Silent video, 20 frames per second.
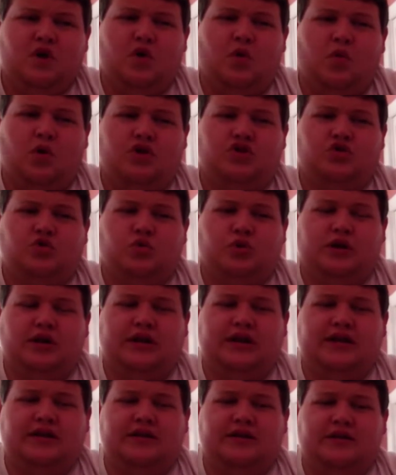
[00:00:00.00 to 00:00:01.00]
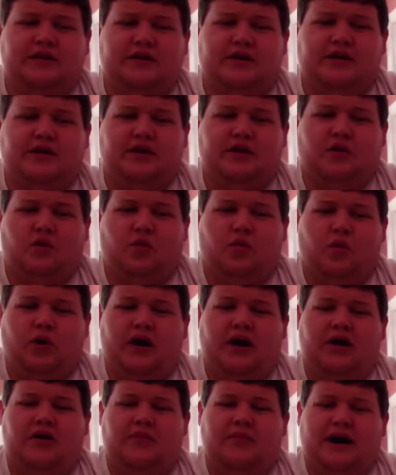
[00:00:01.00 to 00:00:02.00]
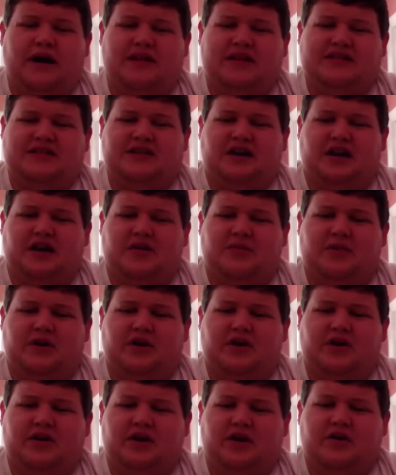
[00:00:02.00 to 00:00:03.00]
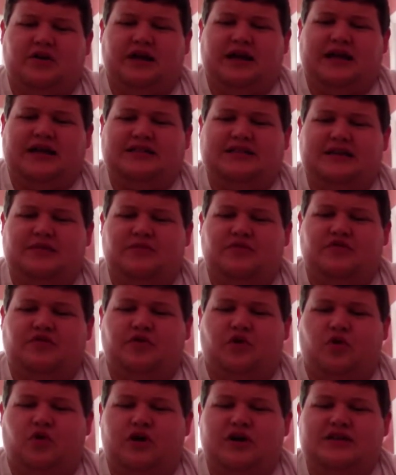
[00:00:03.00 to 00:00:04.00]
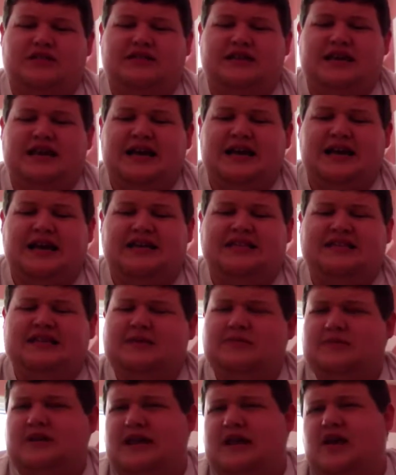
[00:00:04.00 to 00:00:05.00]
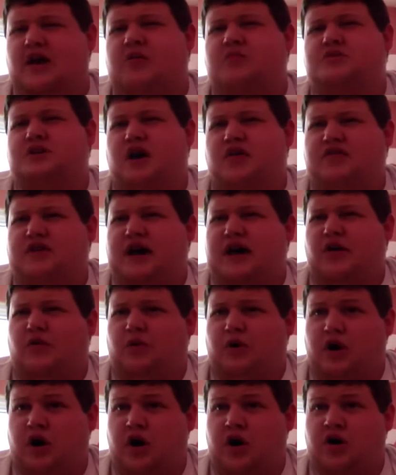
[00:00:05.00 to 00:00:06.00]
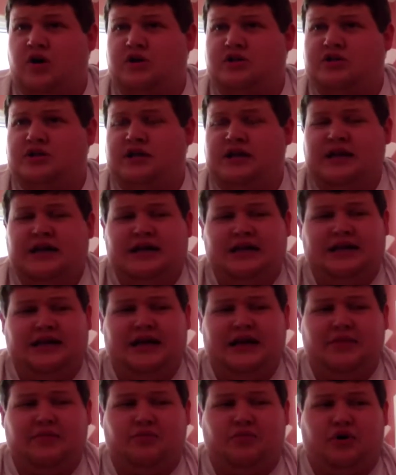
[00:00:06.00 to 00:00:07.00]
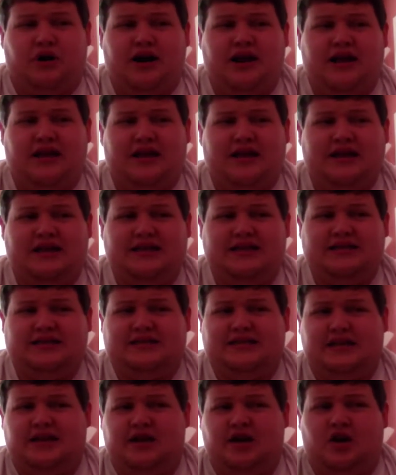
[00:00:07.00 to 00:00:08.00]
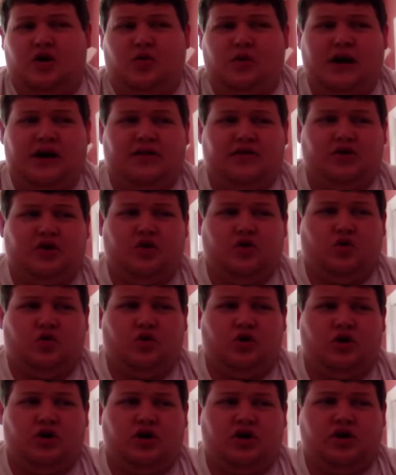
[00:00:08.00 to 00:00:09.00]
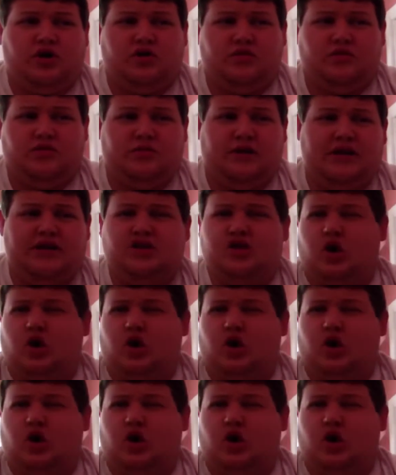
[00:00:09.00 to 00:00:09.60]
What's really weird about this documentary, though, like I said before, is it comes off kind of rehearsed. Like Bret is, you know, around the corner being